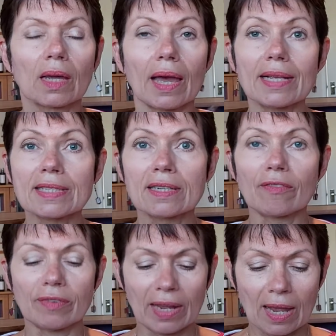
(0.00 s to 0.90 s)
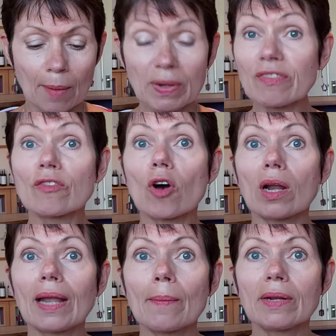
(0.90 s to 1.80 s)
it's lovely. But if you've got
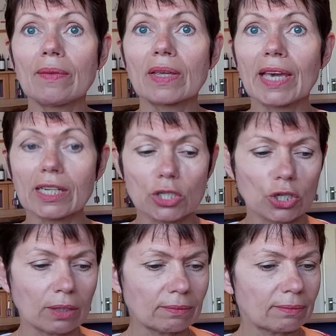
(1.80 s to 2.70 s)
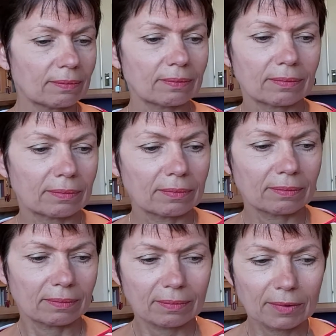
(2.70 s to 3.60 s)
a lemon in the kitchen,
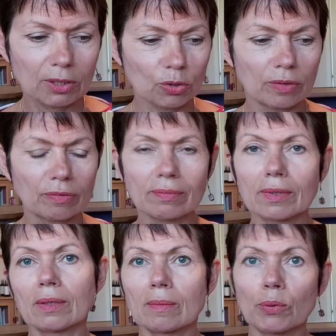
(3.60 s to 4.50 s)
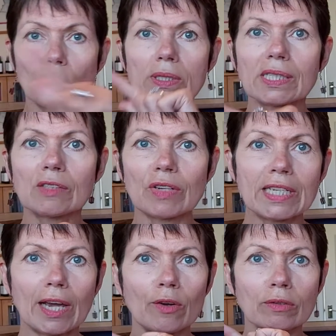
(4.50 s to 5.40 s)
sort of pause this
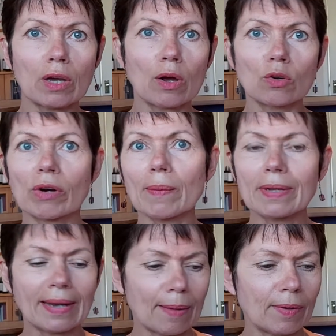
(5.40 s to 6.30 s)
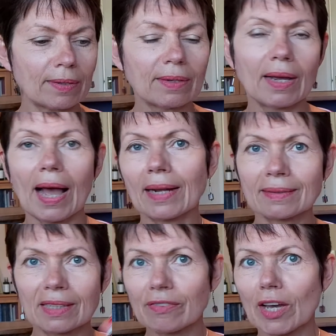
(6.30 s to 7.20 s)
video, go and grab your lemon
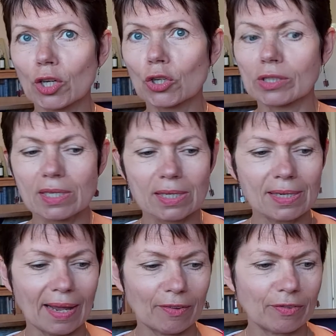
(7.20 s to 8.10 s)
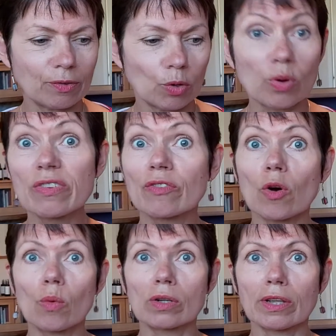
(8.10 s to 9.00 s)
and give it a good sniff. Or if you've
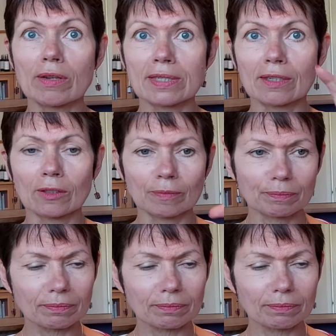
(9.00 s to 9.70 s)
got one of those little